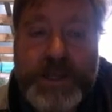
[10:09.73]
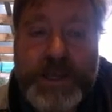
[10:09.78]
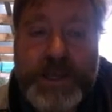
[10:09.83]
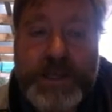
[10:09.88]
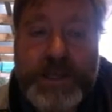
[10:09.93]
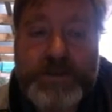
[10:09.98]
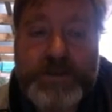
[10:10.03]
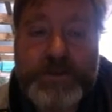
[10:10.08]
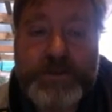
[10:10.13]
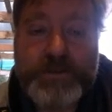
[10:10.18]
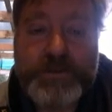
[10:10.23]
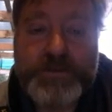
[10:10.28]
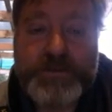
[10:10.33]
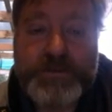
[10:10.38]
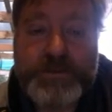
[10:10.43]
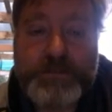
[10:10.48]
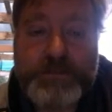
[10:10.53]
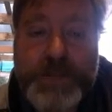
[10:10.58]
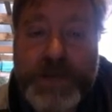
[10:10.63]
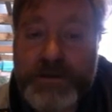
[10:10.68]
And of course,
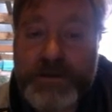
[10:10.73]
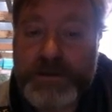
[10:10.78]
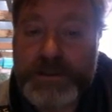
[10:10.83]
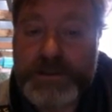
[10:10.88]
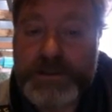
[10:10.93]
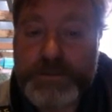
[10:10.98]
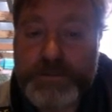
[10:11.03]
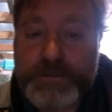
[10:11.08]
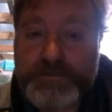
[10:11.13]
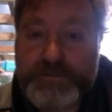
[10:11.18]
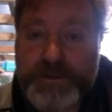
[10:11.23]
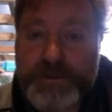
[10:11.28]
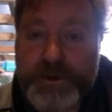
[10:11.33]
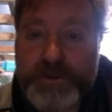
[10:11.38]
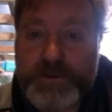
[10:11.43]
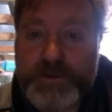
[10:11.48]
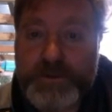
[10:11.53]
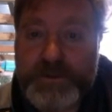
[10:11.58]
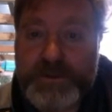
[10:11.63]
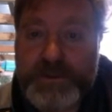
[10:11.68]
apparently your
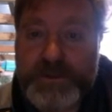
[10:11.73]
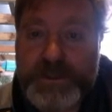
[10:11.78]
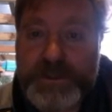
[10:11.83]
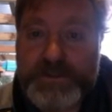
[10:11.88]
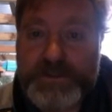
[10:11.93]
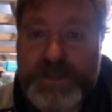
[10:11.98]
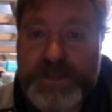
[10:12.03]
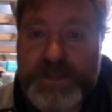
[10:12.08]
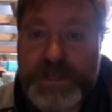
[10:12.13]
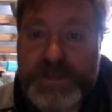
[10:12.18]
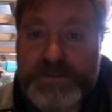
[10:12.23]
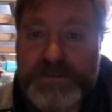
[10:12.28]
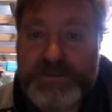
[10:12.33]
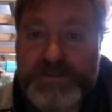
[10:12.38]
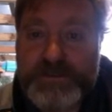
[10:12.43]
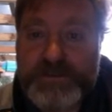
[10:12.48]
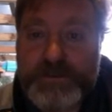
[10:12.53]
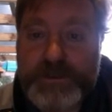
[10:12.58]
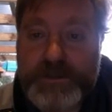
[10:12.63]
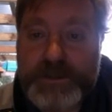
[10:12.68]
phone each
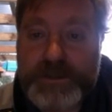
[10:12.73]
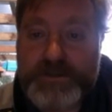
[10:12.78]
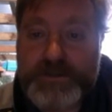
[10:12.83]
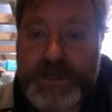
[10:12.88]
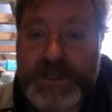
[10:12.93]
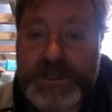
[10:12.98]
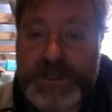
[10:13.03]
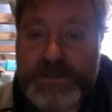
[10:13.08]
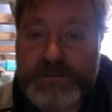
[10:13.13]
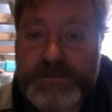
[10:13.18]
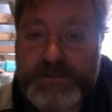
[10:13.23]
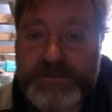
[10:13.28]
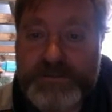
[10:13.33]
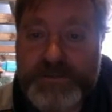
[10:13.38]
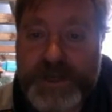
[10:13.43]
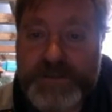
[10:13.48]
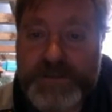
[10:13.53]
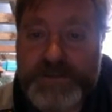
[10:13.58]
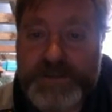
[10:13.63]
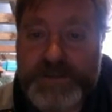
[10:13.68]
has a tracking
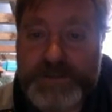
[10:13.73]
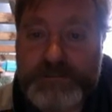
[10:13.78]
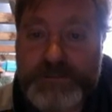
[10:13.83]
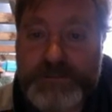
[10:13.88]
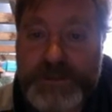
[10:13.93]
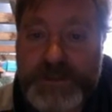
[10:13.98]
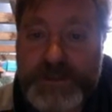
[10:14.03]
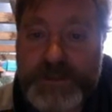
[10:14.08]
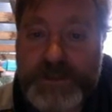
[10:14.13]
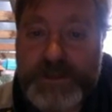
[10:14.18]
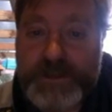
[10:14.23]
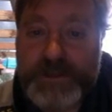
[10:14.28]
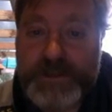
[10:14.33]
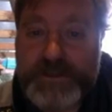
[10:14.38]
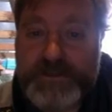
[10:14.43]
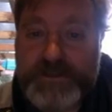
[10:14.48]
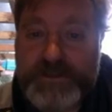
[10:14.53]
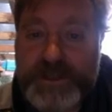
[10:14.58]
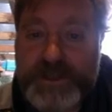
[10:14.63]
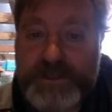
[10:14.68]
device in it,
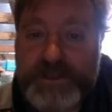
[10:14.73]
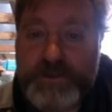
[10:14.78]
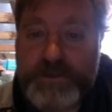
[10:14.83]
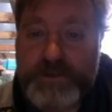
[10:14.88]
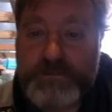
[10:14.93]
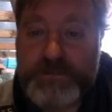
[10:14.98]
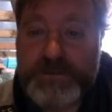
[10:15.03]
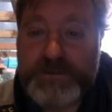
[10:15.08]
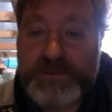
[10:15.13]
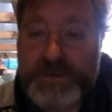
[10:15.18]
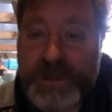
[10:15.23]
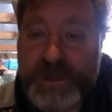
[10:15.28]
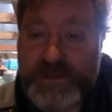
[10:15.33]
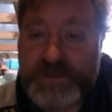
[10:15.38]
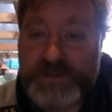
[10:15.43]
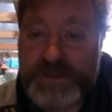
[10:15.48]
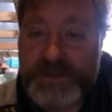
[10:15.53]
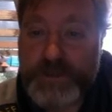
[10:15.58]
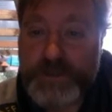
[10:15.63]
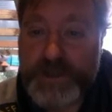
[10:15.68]
so they know
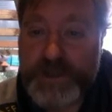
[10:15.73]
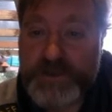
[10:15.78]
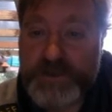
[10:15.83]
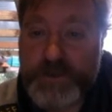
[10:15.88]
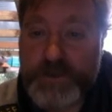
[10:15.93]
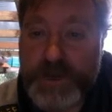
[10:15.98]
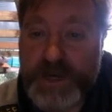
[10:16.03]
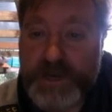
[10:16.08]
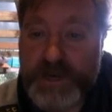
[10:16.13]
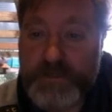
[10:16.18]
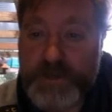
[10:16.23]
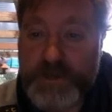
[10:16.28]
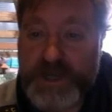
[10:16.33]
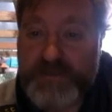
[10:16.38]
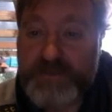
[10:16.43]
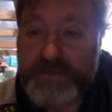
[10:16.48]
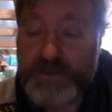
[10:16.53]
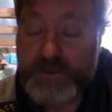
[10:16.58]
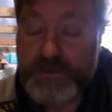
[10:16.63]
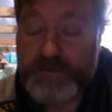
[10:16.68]
precisely where you are
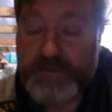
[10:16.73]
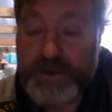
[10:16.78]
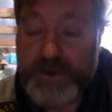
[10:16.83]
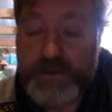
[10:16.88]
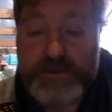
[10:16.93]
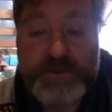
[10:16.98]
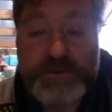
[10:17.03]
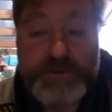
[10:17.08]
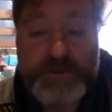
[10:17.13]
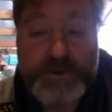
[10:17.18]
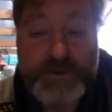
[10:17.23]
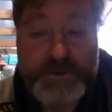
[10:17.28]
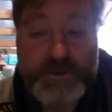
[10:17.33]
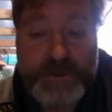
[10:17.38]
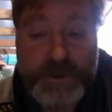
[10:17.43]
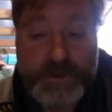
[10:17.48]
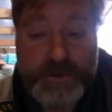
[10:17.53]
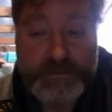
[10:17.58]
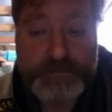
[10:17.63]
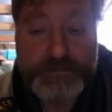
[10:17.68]
whenever your phone is turned
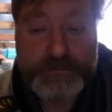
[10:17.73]
on.